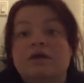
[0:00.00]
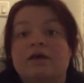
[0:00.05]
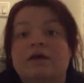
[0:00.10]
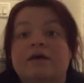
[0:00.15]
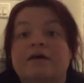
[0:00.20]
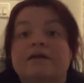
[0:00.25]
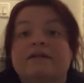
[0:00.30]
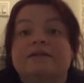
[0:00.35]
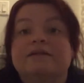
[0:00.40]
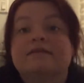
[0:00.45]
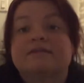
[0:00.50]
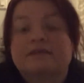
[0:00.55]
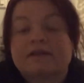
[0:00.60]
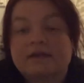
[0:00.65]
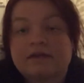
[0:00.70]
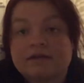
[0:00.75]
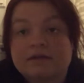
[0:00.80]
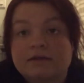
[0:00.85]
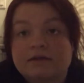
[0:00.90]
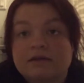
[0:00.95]

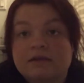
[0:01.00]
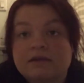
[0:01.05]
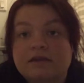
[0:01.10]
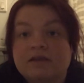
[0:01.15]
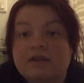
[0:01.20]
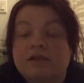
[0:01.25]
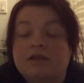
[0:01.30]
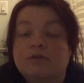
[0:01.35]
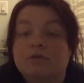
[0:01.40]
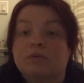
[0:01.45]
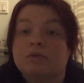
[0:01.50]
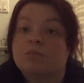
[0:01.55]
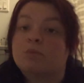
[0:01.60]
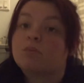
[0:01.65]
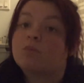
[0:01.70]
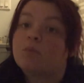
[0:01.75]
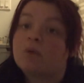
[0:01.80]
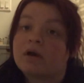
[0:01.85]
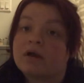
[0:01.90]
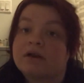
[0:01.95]
decided he
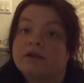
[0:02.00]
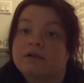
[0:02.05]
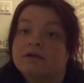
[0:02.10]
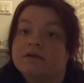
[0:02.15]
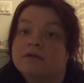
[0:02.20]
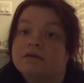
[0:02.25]
wanted